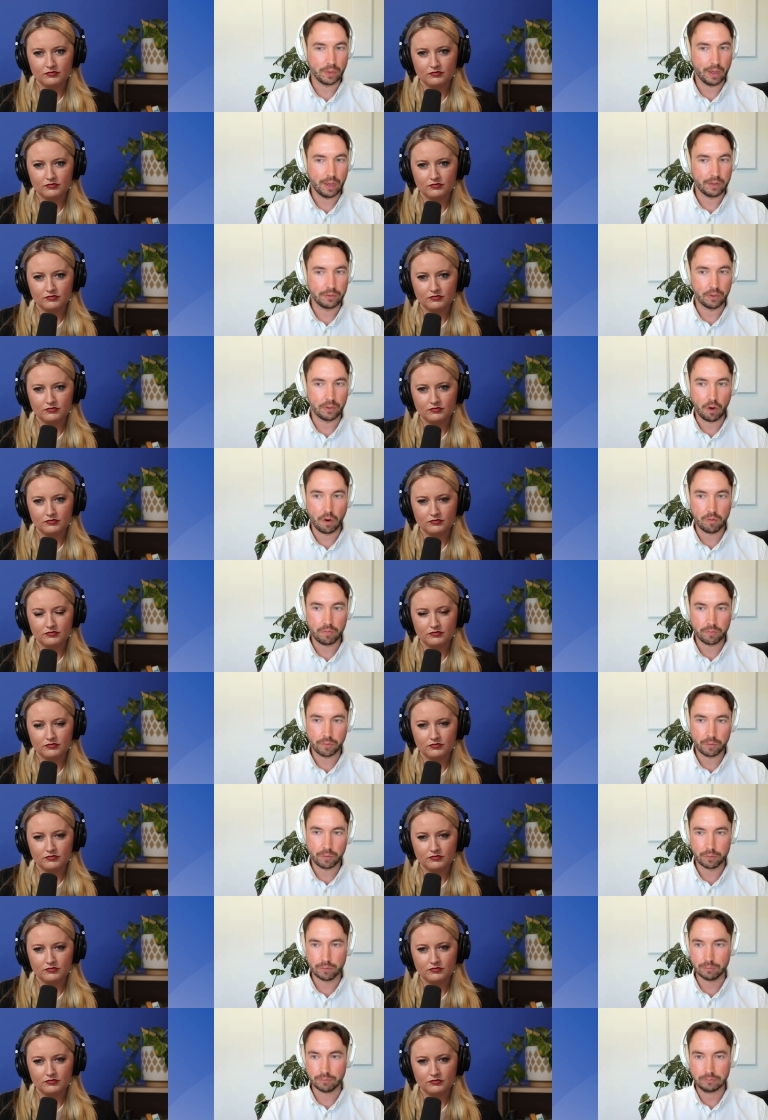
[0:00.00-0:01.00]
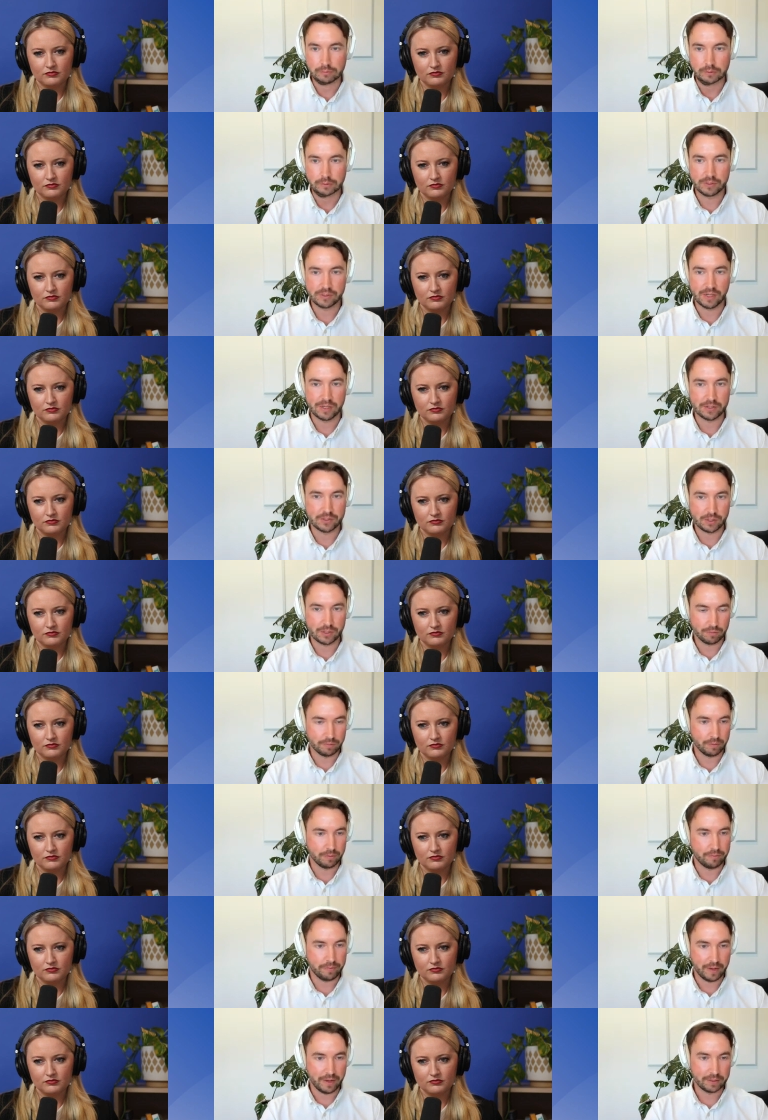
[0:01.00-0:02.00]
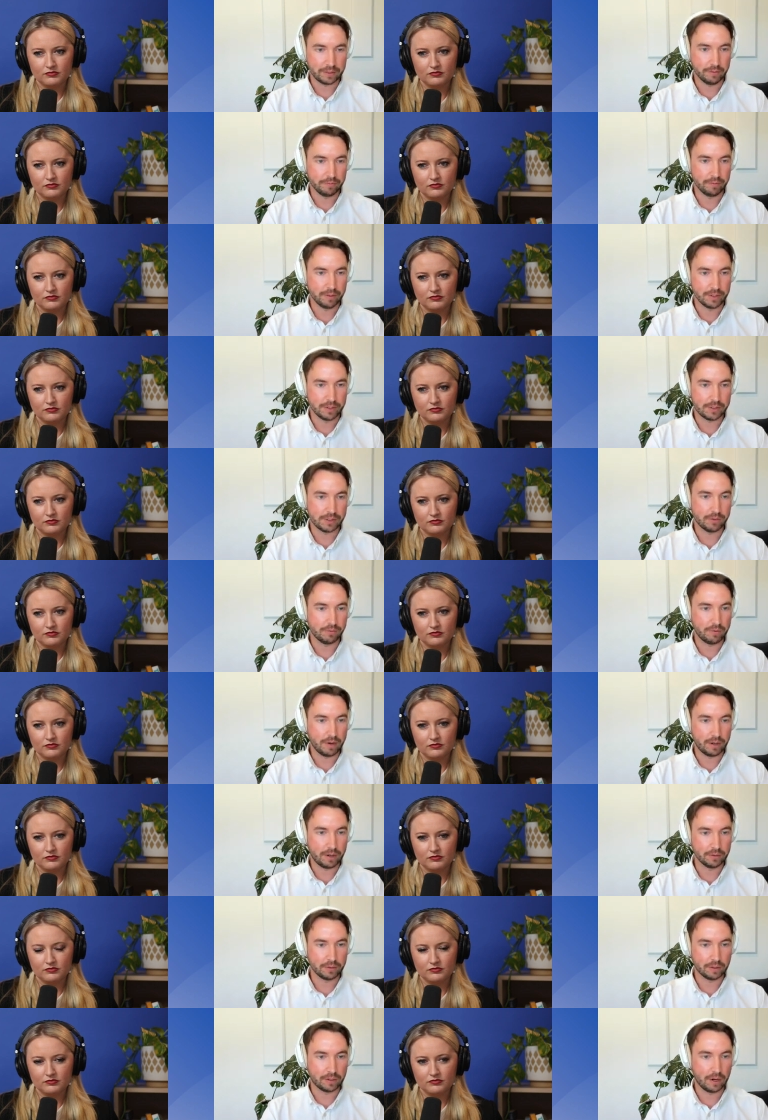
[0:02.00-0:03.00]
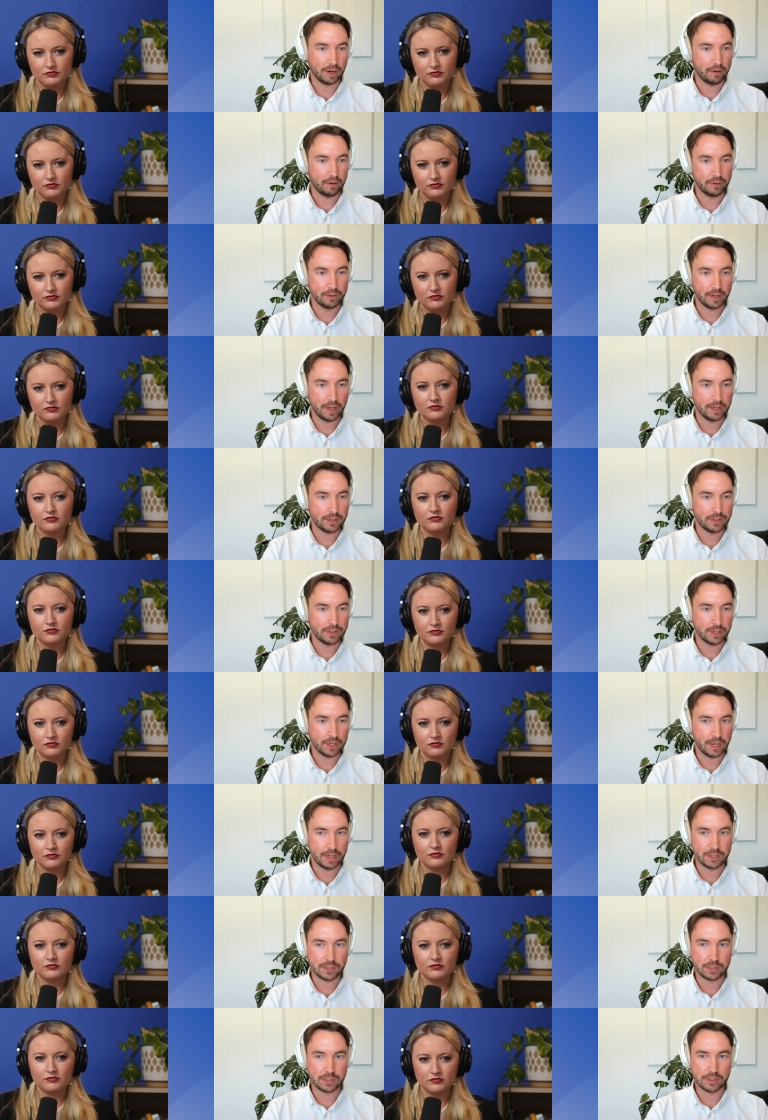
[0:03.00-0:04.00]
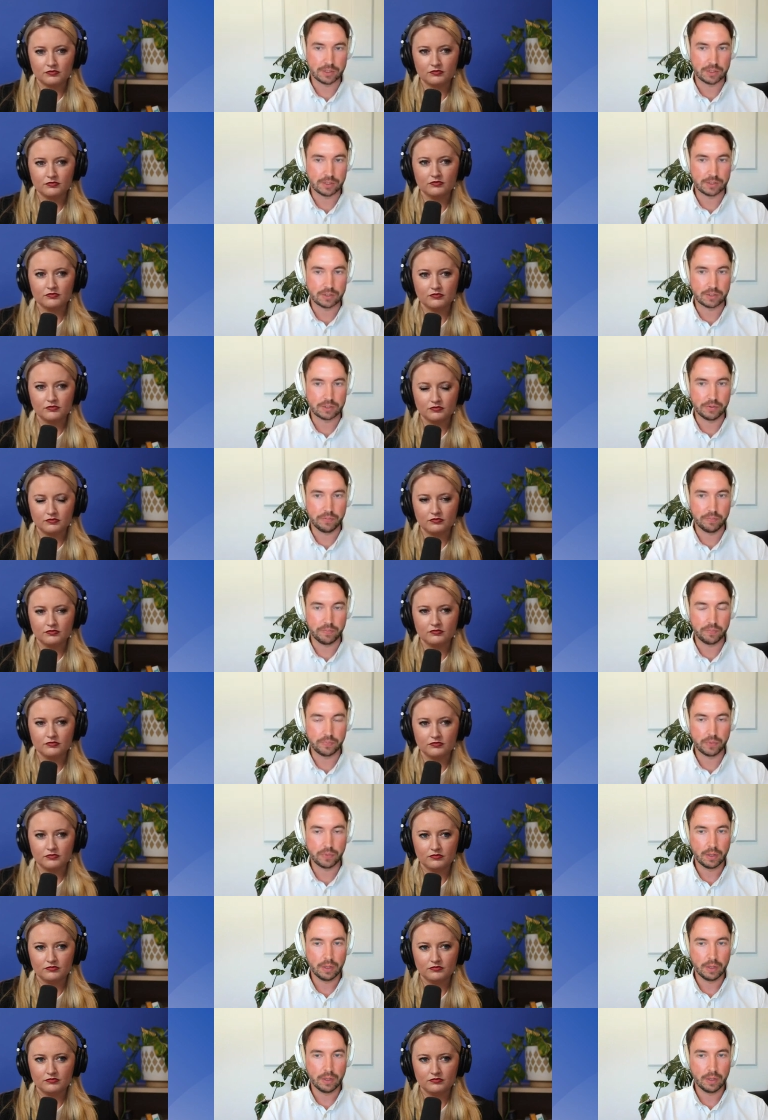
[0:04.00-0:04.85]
Speaker 1: and the overall sense of effectiveness around the current education system.